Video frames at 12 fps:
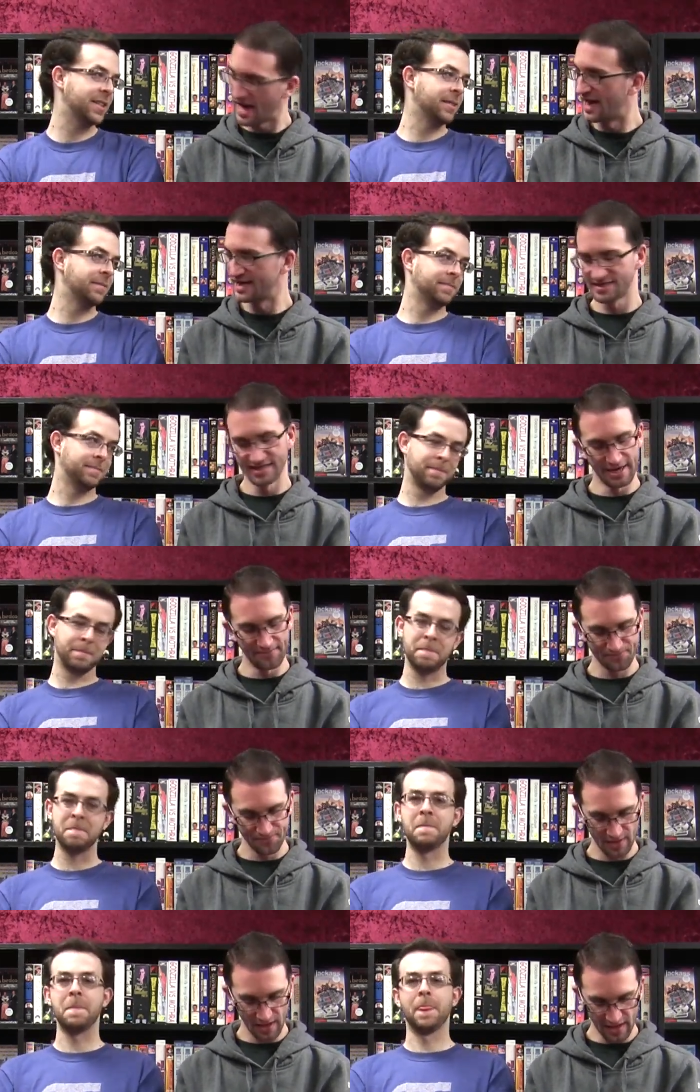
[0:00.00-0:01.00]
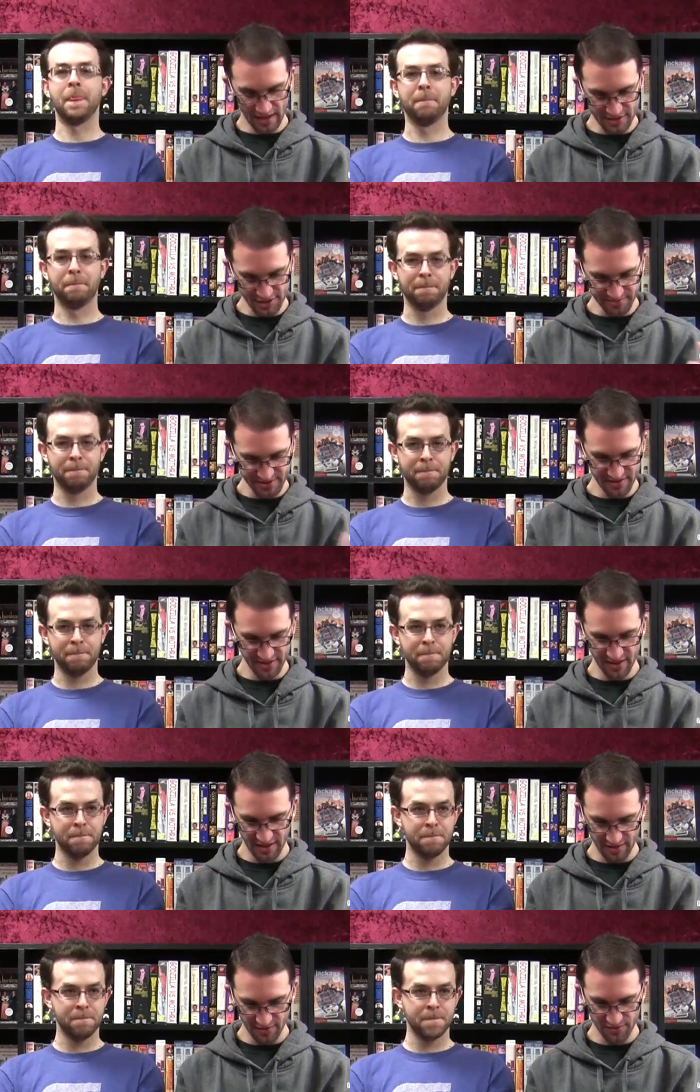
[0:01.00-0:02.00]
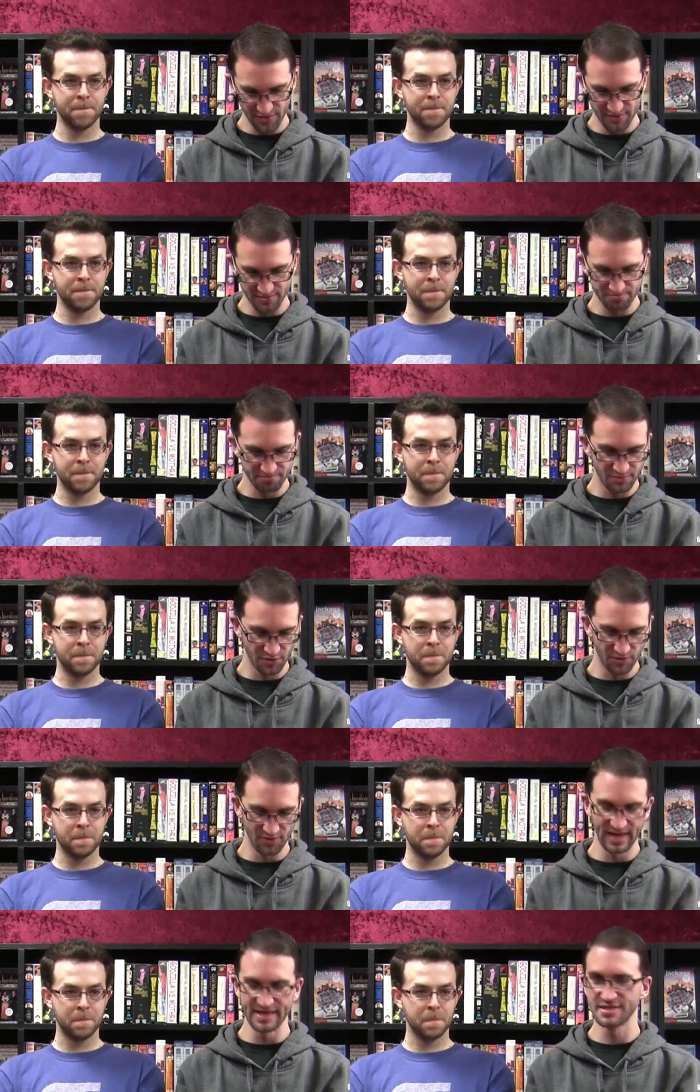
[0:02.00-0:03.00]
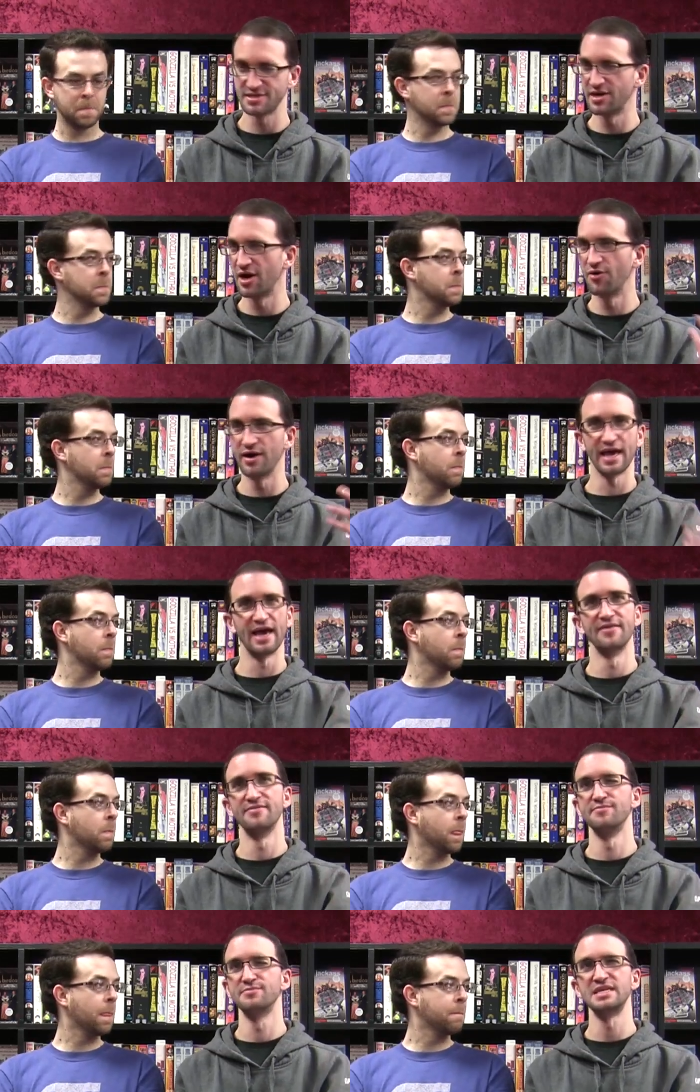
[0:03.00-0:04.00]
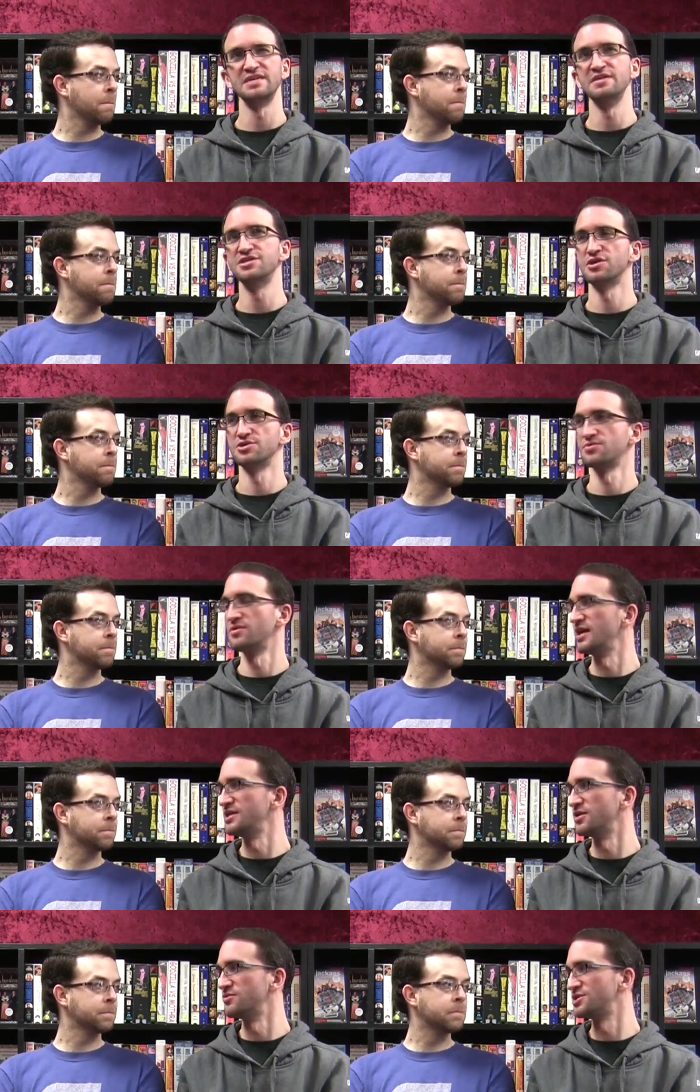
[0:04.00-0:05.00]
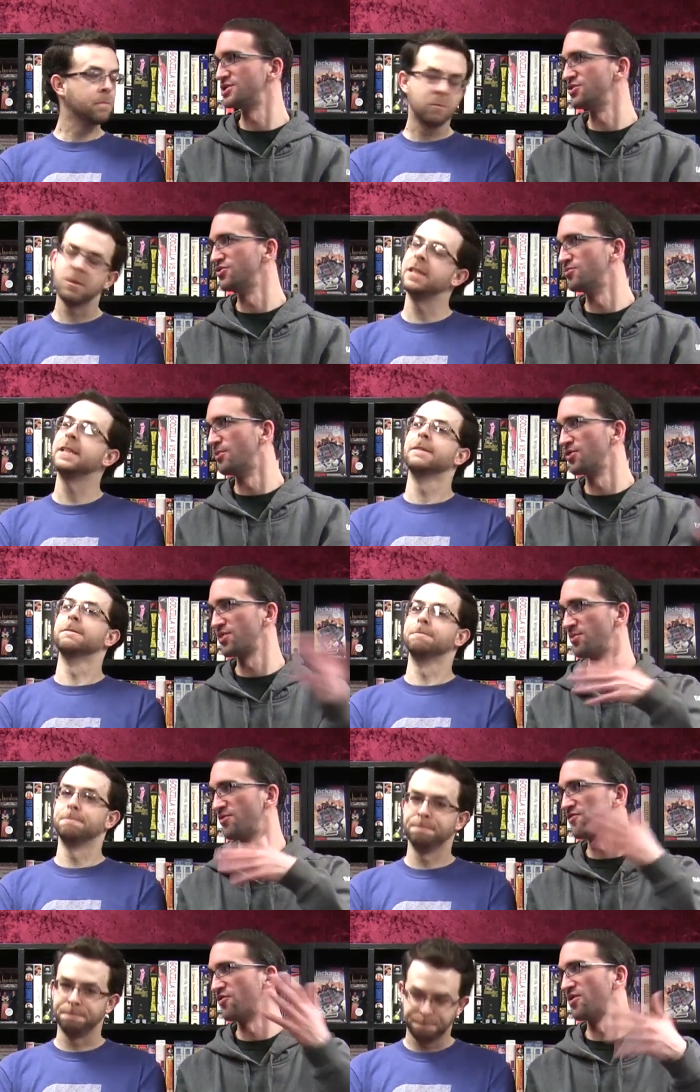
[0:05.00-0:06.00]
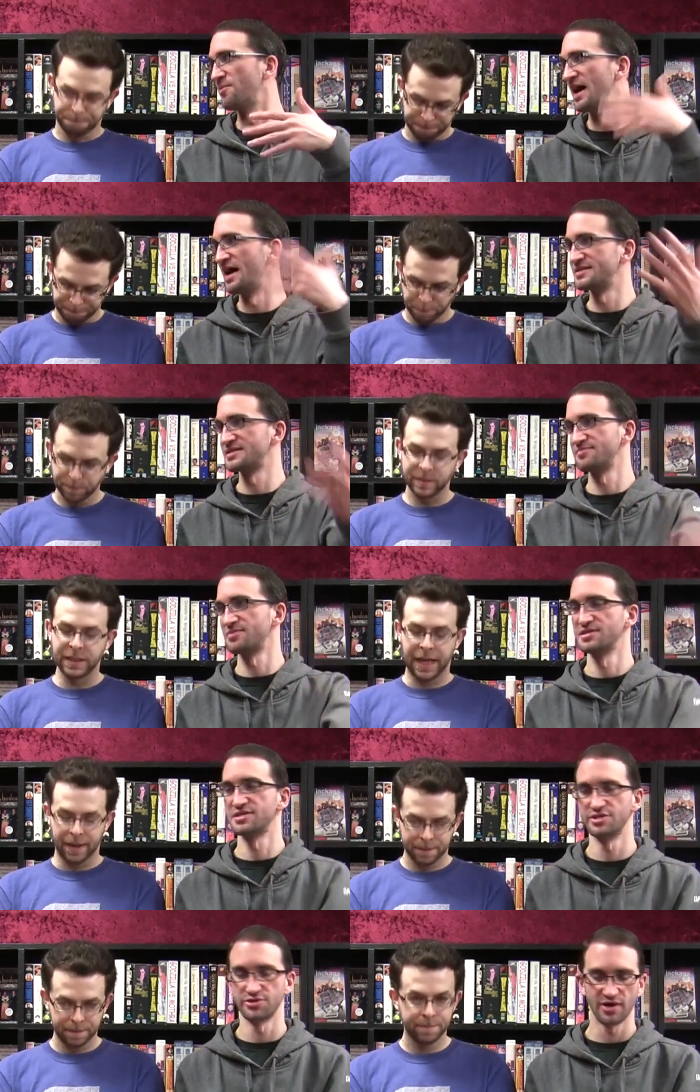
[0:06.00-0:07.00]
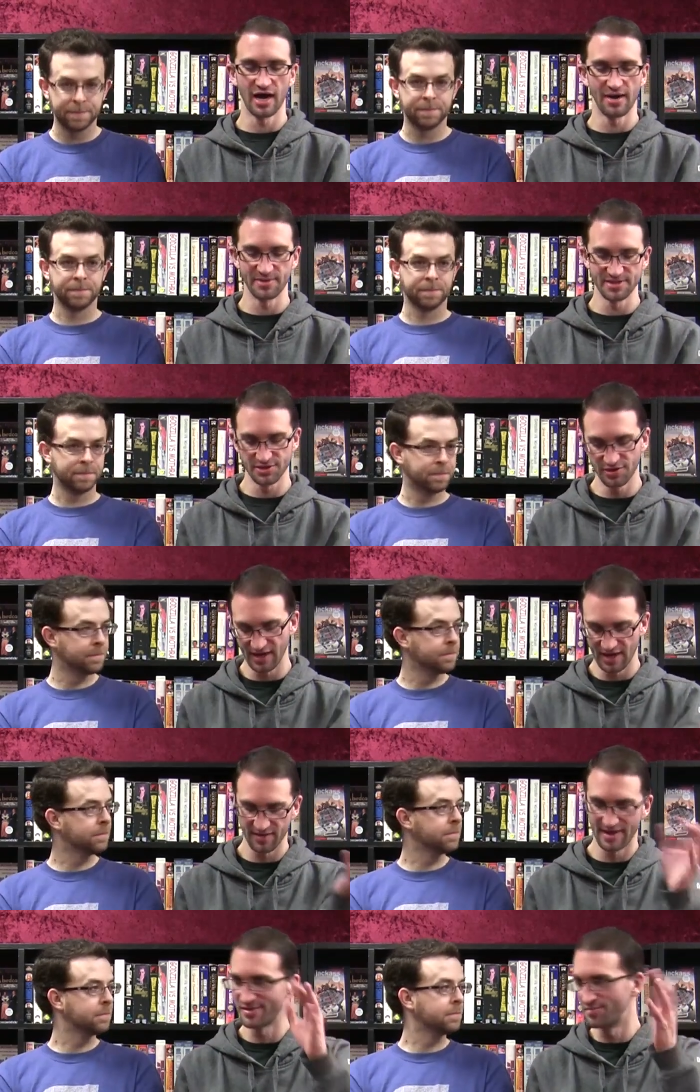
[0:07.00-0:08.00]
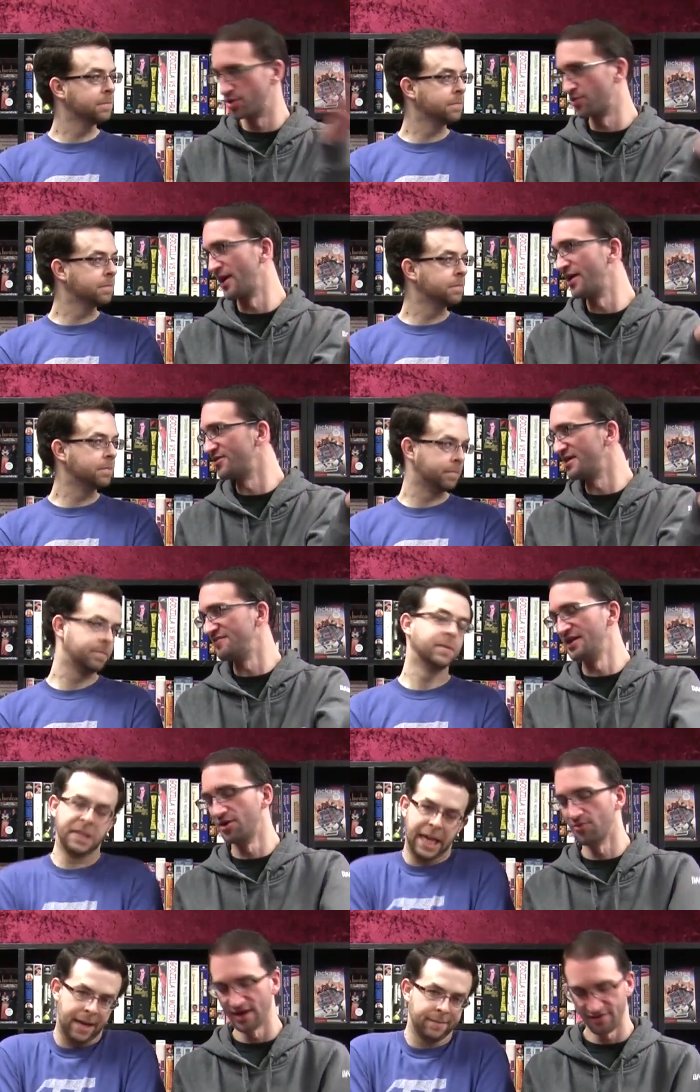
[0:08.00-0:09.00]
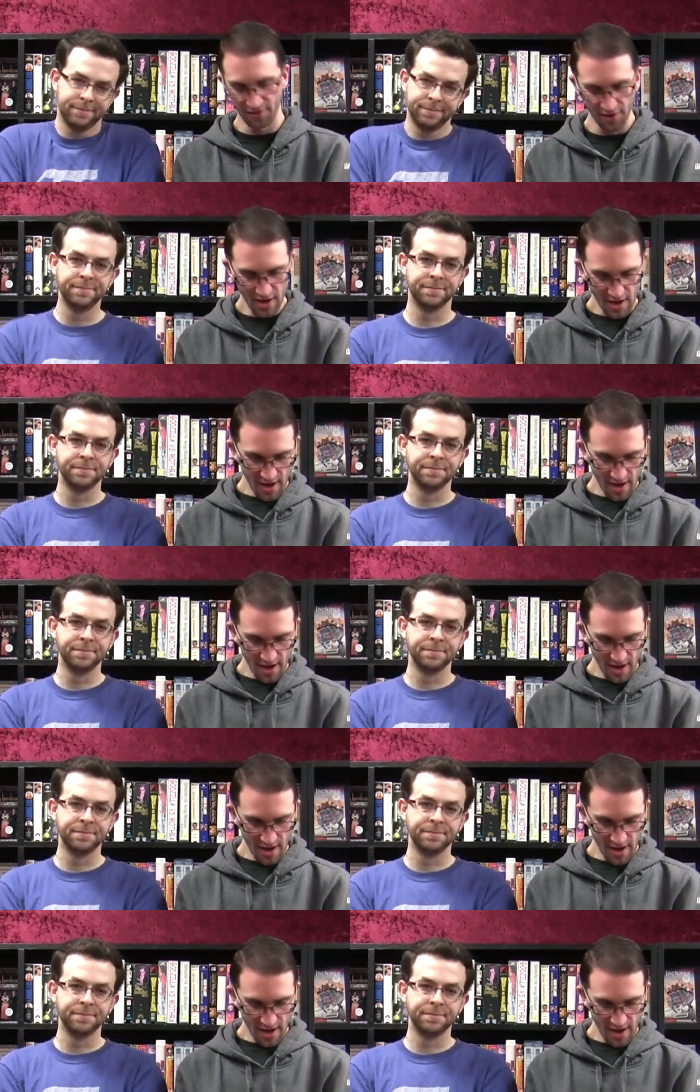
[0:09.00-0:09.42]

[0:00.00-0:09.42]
Speaker 1: great cast. Yeah. Mm -hmm. uh, in terms of the the the release, you know, again, TV shows really don't don't do multiple formats plus yeah. digital copies. So you got like the Blu-ray or DVD or yeah. whatever.